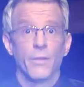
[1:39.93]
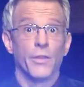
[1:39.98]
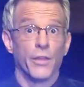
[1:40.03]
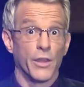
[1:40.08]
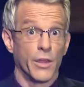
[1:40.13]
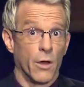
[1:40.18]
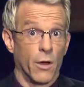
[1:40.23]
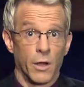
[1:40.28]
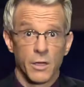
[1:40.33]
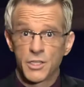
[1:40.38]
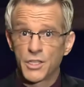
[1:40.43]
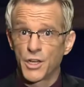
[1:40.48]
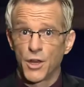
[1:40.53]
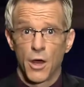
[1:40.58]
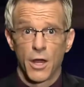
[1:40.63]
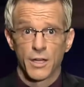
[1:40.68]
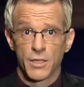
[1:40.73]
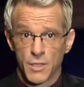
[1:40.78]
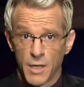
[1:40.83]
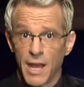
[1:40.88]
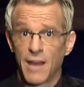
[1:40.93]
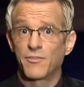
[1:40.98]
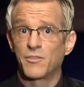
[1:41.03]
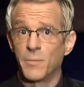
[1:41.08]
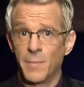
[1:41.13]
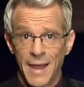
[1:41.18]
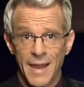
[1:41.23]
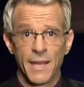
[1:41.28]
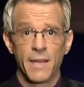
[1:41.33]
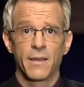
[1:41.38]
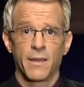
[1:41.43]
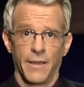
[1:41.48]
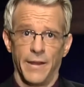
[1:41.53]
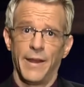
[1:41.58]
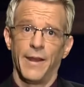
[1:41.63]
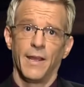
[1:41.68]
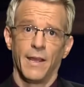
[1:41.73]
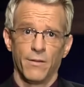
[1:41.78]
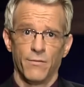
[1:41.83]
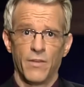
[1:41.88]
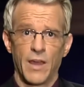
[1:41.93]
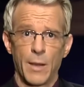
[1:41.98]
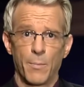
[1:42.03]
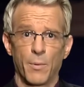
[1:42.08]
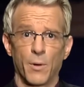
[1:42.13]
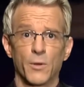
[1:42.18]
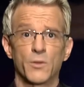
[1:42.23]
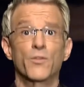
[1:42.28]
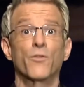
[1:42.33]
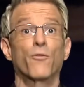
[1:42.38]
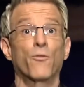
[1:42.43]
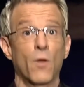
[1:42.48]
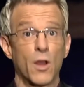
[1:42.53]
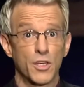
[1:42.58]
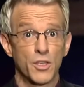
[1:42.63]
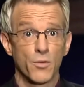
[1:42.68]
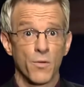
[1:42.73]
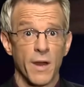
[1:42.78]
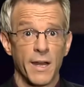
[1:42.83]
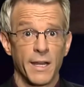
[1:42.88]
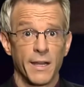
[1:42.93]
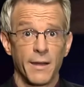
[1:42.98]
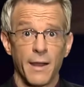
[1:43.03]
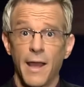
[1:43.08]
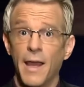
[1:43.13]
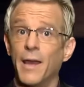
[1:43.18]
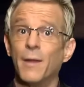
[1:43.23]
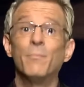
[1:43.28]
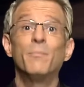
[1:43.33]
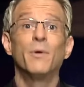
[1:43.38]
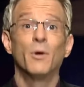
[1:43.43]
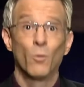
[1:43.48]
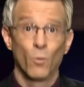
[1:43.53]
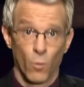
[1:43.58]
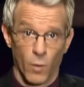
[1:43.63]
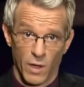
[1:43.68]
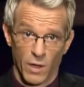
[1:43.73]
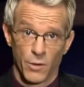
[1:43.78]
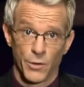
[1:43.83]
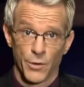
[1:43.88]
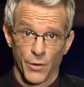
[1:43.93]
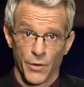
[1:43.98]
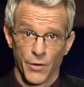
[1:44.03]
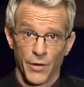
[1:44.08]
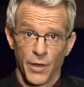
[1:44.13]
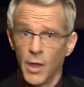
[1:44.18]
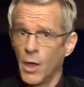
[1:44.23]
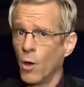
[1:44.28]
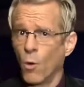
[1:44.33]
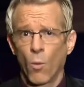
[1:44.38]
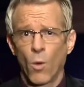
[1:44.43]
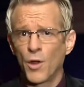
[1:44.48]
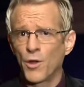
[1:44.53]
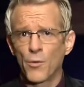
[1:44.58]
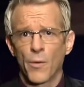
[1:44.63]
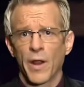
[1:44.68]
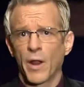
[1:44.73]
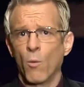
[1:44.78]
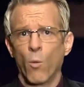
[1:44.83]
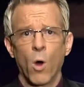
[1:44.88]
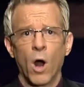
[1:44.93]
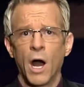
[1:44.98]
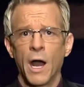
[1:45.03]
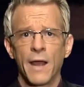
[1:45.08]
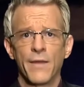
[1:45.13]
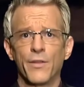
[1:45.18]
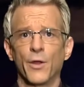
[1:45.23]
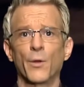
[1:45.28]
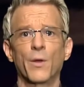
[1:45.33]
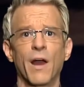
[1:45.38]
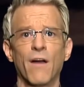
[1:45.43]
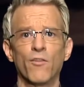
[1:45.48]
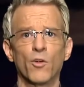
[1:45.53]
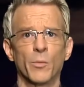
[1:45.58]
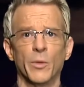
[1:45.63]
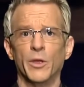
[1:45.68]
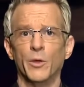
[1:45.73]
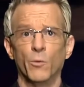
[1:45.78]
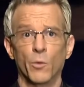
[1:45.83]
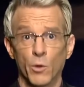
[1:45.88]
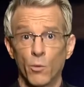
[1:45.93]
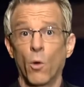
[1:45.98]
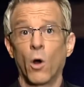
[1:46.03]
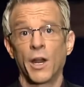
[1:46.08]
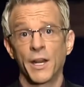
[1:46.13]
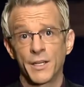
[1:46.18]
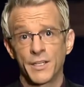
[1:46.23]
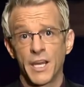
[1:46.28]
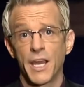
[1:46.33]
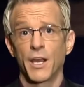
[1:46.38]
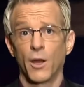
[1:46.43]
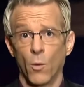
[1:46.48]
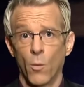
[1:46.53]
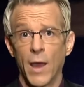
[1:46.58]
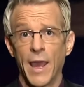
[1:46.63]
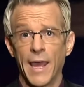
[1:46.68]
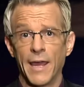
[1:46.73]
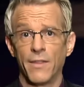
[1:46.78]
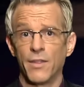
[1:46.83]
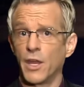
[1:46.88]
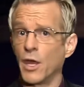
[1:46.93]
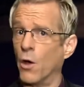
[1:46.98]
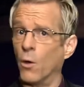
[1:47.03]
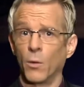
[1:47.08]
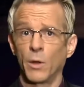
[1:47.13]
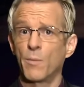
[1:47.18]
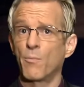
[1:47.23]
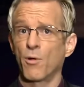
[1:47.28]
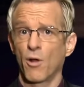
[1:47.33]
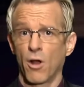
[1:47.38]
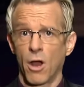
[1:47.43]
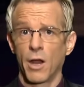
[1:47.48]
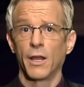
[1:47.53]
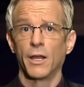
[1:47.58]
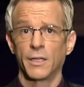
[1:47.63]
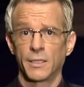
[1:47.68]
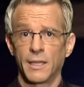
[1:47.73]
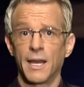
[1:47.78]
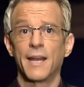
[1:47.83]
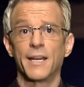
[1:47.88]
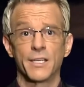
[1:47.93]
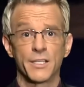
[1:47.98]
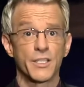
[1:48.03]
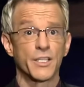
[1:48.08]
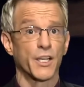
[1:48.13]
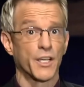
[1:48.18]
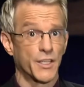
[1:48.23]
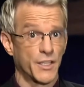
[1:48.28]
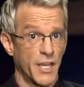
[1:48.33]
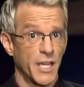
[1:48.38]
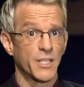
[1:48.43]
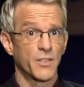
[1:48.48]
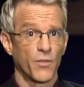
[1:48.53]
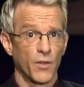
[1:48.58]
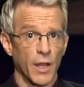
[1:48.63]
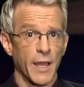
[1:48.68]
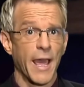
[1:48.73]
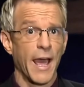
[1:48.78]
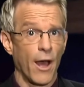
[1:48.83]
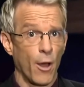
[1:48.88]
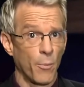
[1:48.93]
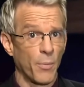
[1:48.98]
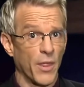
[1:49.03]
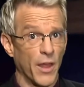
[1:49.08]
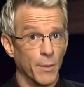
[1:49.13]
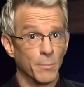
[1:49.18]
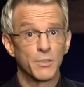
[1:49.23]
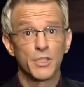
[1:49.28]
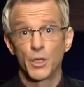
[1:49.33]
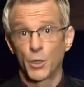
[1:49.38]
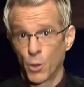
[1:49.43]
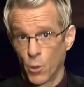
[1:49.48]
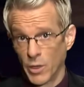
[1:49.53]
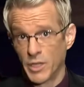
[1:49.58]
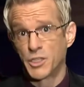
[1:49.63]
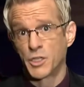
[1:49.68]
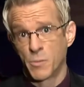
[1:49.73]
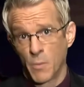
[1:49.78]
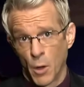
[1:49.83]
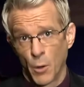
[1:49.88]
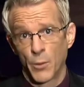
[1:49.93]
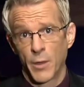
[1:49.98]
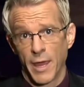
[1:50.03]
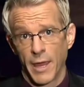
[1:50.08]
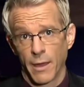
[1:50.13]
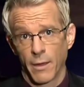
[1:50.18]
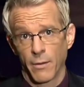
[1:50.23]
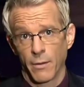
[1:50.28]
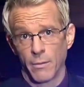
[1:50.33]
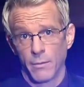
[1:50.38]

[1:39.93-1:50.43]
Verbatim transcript: The onslaught has left many Canadian vapers frustrated and bewildered, wondering why their government would want to take away the only product that has successfully helped them to quit smoking.